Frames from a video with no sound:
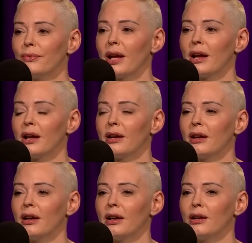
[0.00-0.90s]
And I
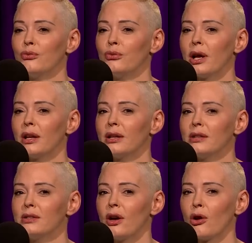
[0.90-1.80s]
and I read
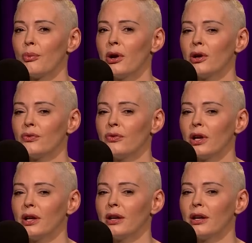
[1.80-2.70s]
his
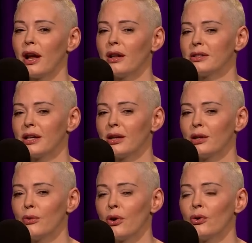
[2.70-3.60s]
autobiography that Alex Haley
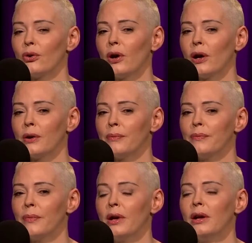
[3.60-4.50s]
wrote um,
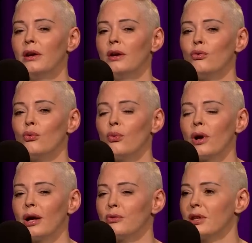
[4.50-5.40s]

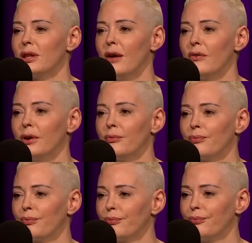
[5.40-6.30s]
when I was 11,
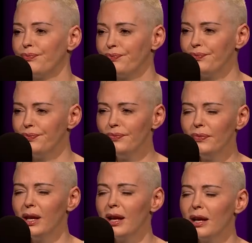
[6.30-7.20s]

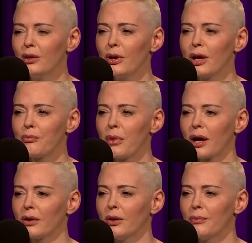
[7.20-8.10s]
and it had great
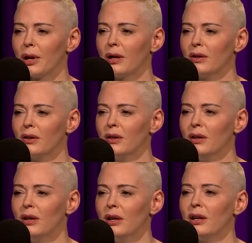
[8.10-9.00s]
impact on me.
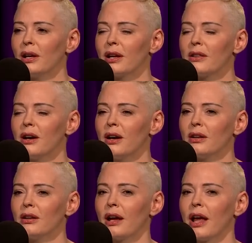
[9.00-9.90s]
And I thought
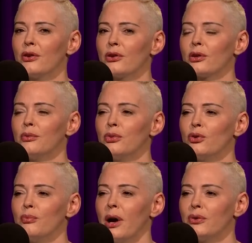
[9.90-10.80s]
anger can
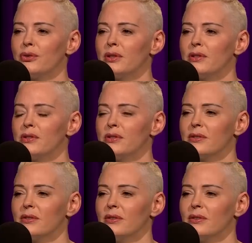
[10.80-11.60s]
move mountains.